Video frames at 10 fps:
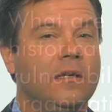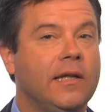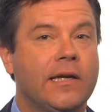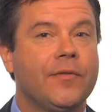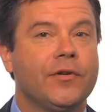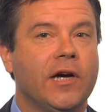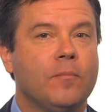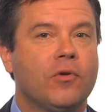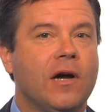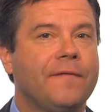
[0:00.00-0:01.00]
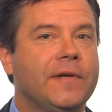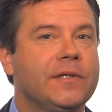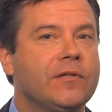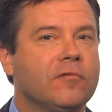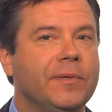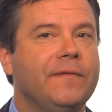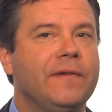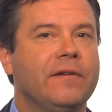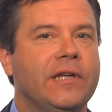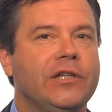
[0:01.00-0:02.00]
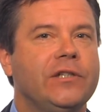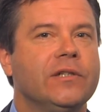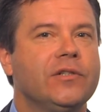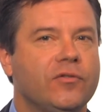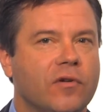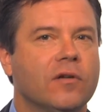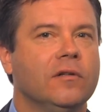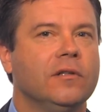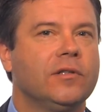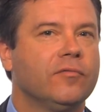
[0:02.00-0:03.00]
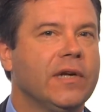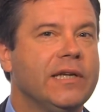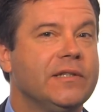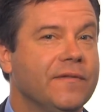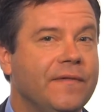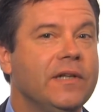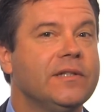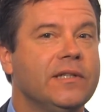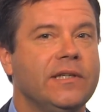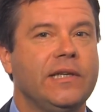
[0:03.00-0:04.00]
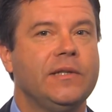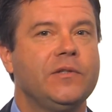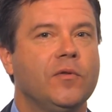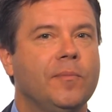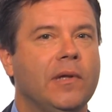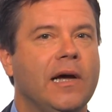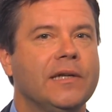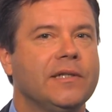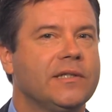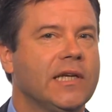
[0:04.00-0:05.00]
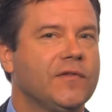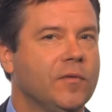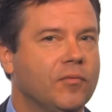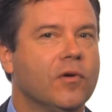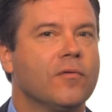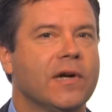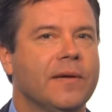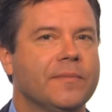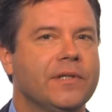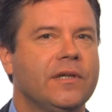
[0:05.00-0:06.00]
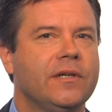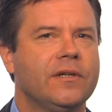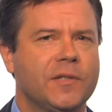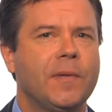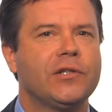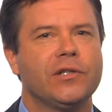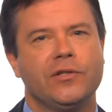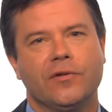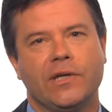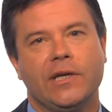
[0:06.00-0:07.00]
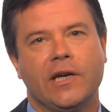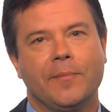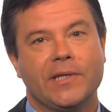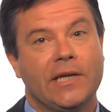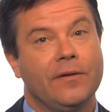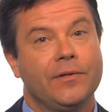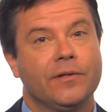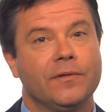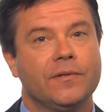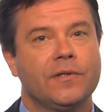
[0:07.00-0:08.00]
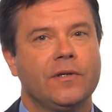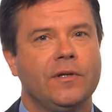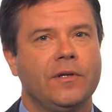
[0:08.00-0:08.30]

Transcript: Like other nonprofits, Grameen Foundation has struggled to raise the funds it needs to apply successful programs, especially during economic downturns.